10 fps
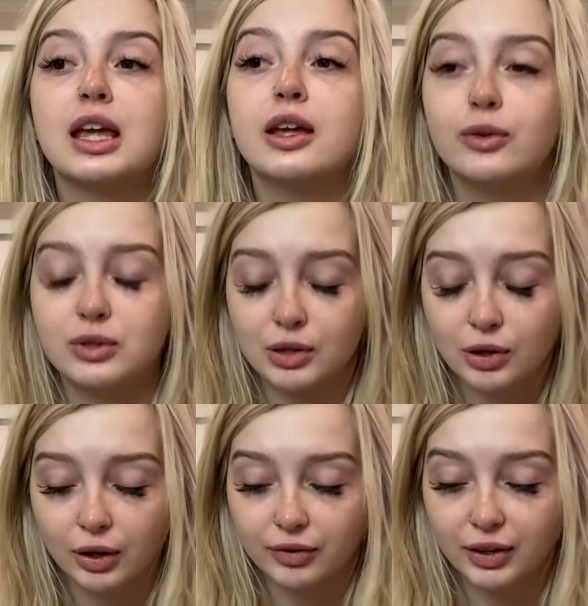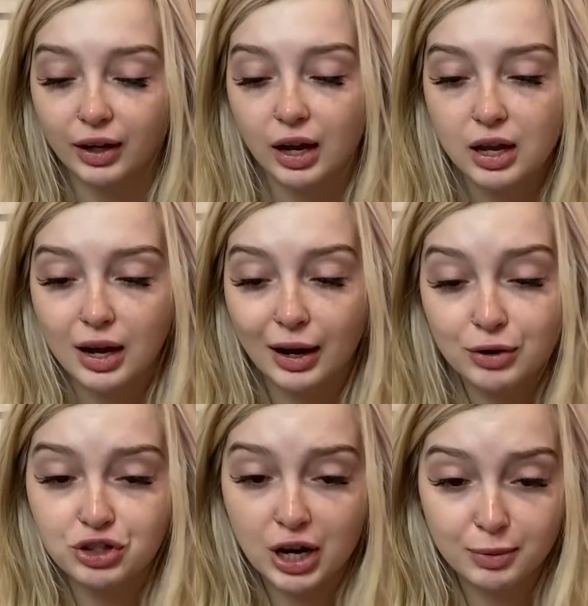It was horrific. And I
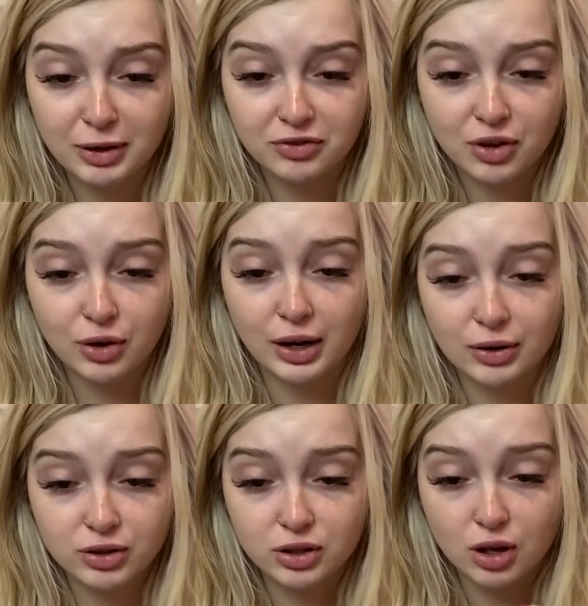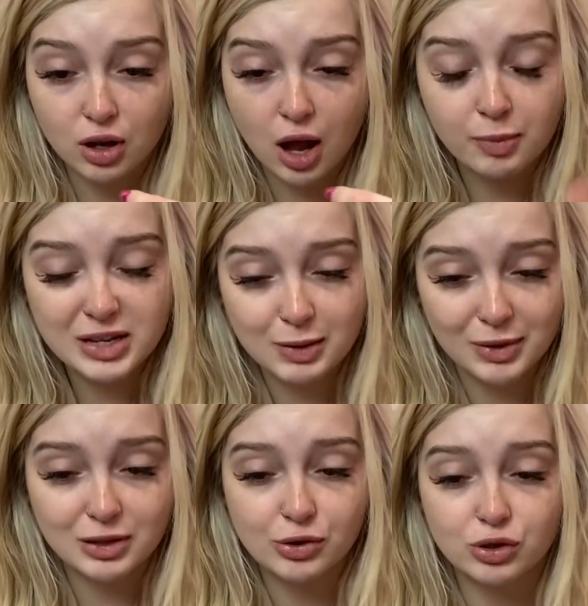would check my phone, and I would update
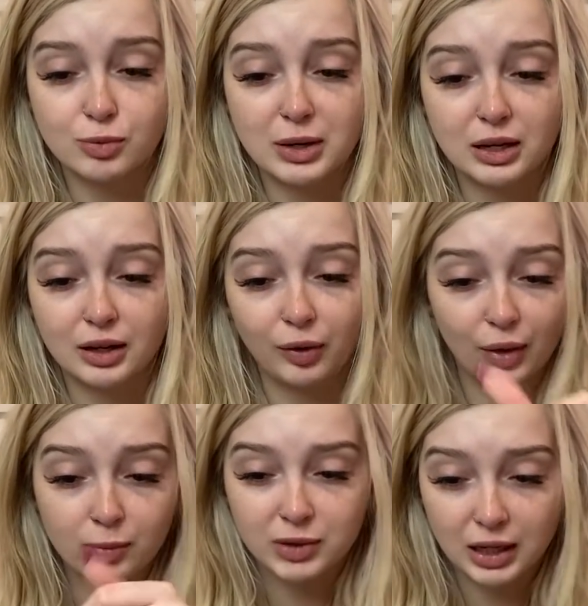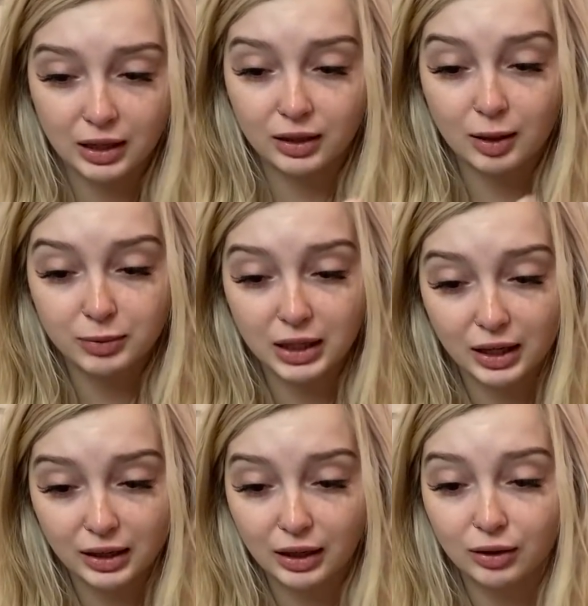my social media, and I would update it and update
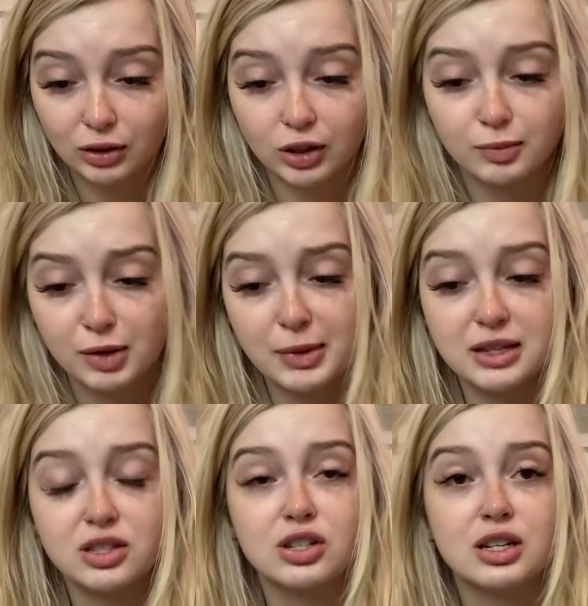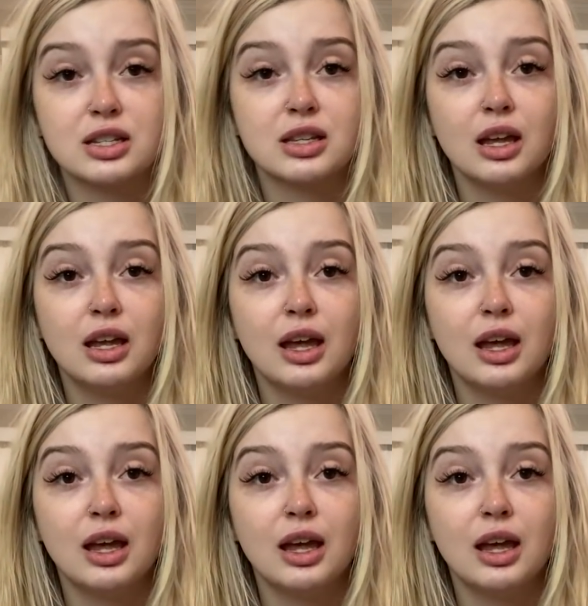it, and I would look at my messages,